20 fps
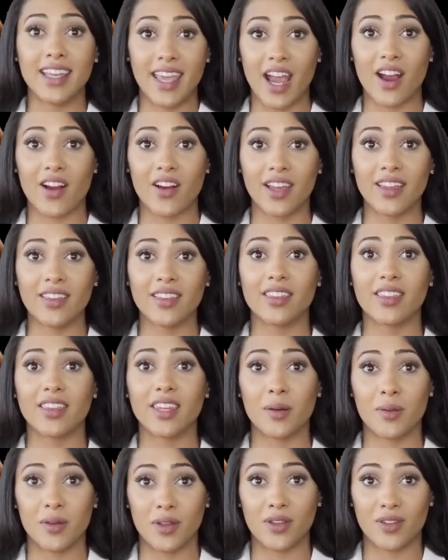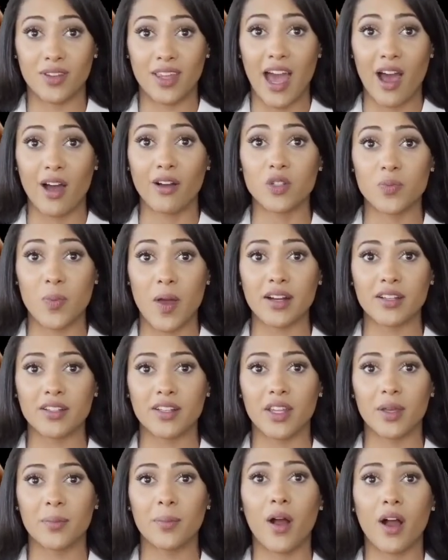Change in sleeping posture
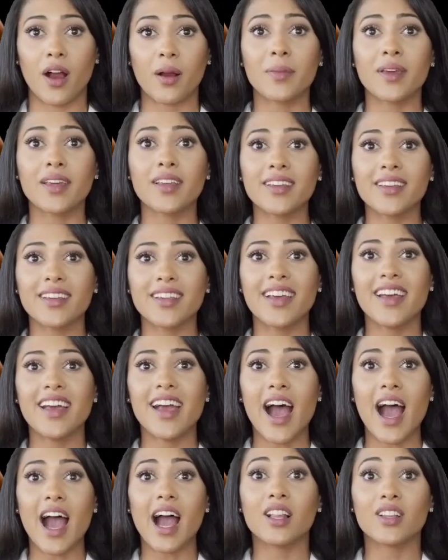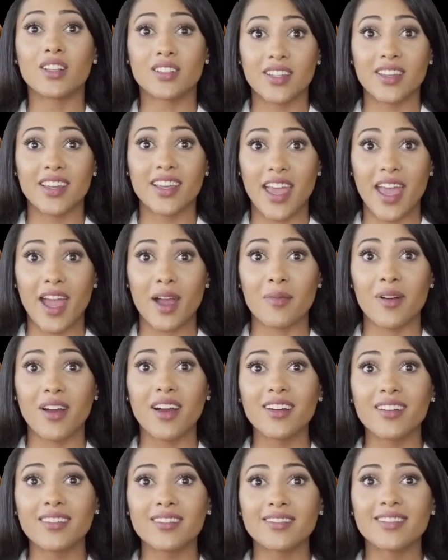helps to reduce sore nipples.
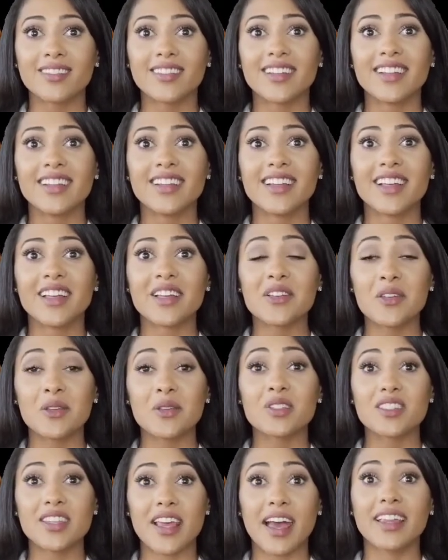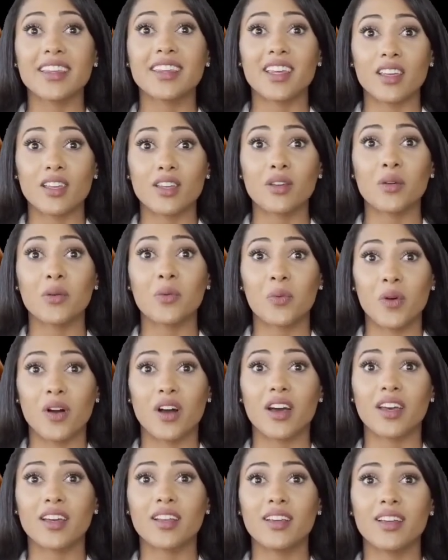Lastly, you need to remember that
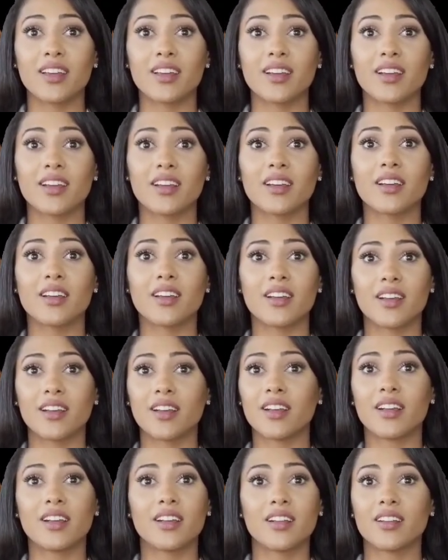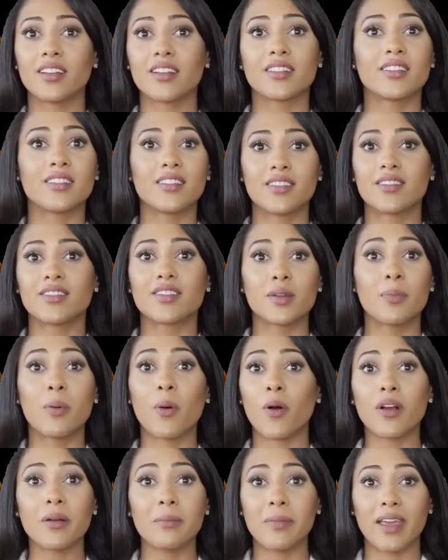overall breast health promotes better
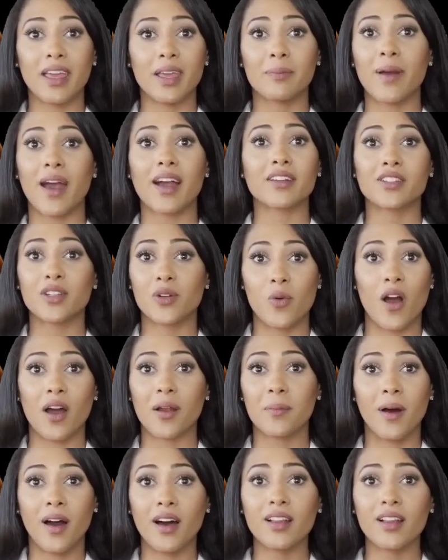and brighter nipples.